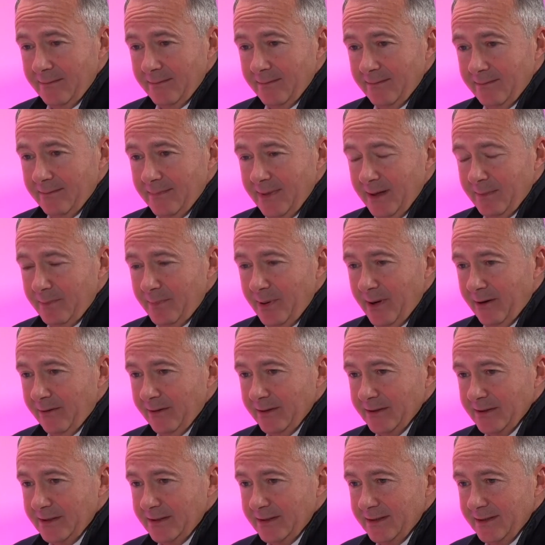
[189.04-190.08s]
my
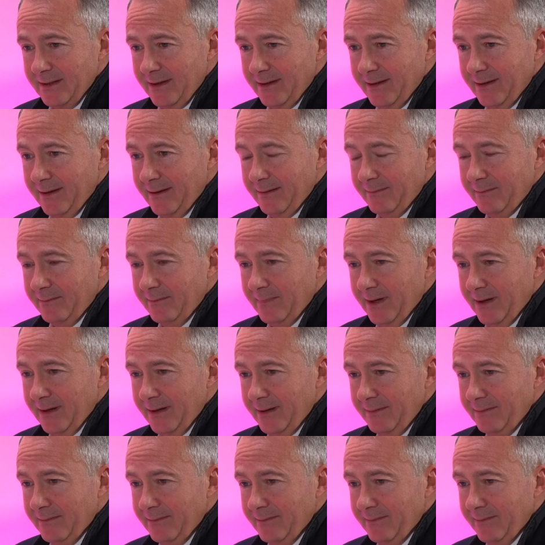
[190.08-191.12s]
parents,
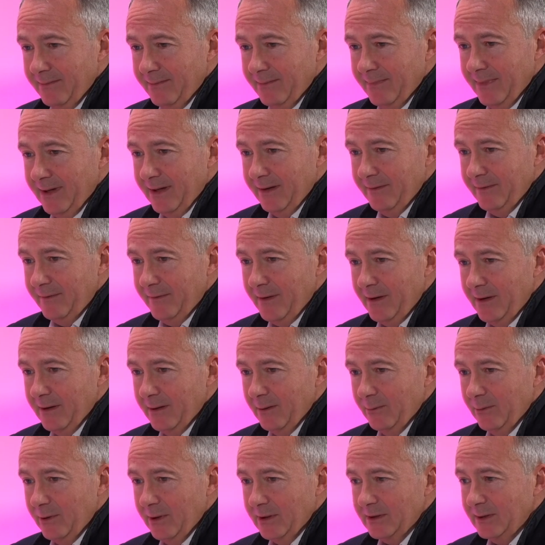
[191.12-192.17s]
my father
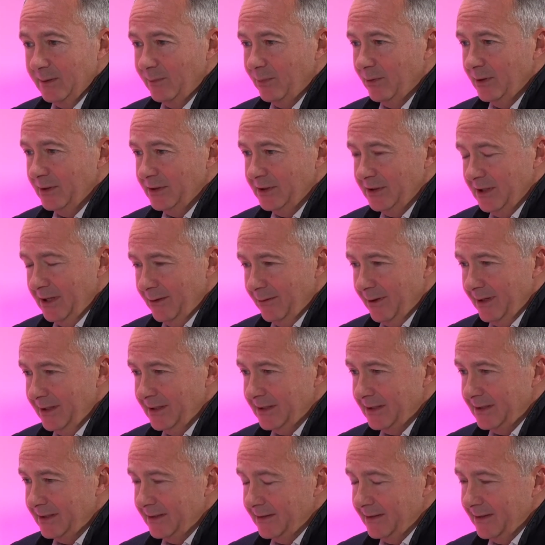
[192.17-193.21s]
worked at British
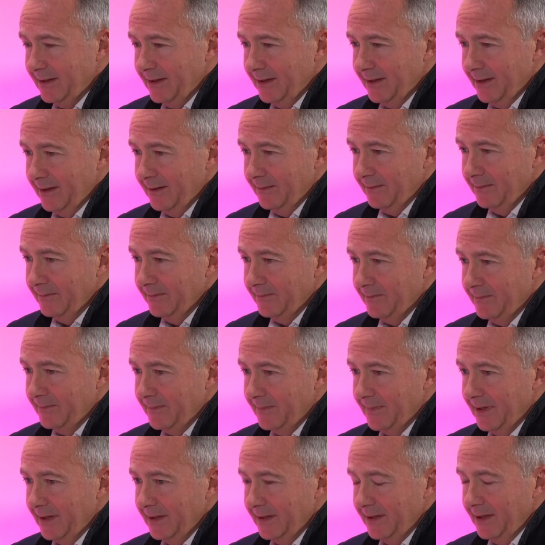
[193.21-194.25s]
Airways
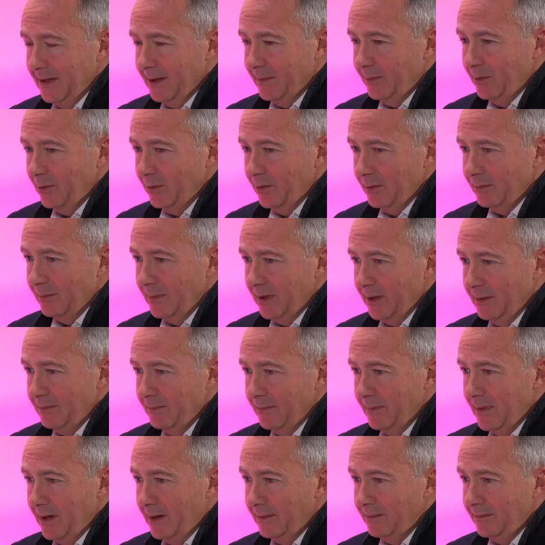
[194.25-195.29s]
at the airport, and my
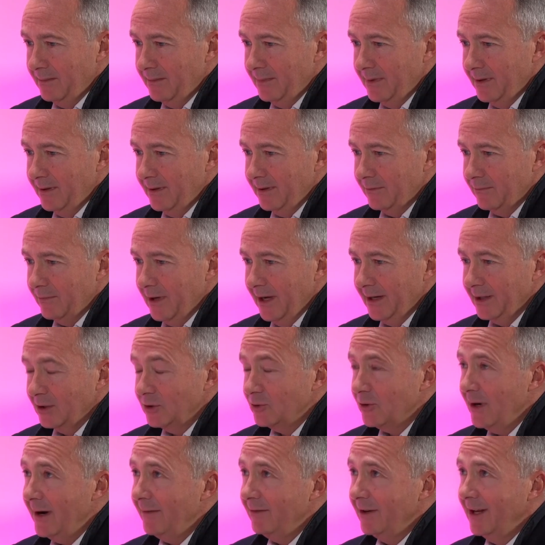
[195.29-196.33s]
mum ran a
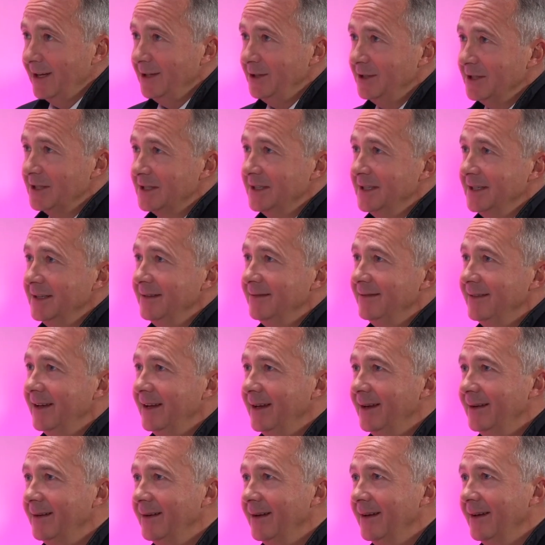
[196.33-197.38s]
travel agency
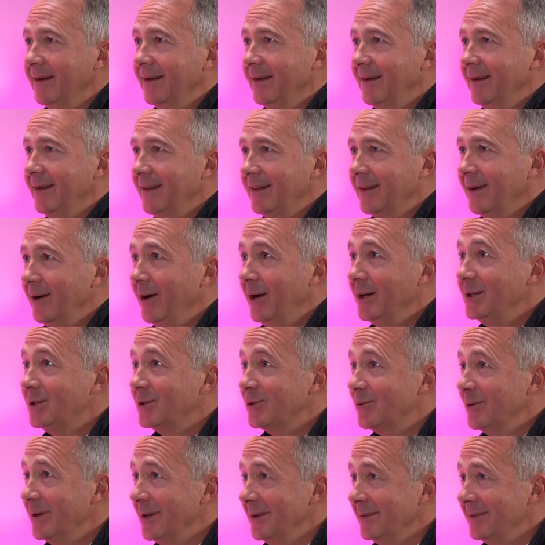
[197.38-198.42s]
in the high
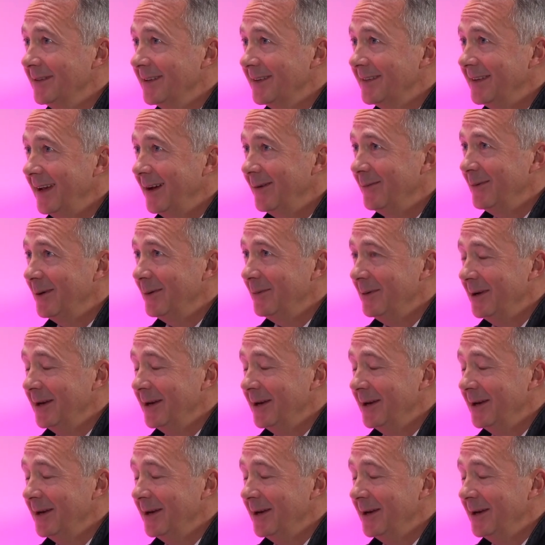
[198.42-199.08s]
street in the town where we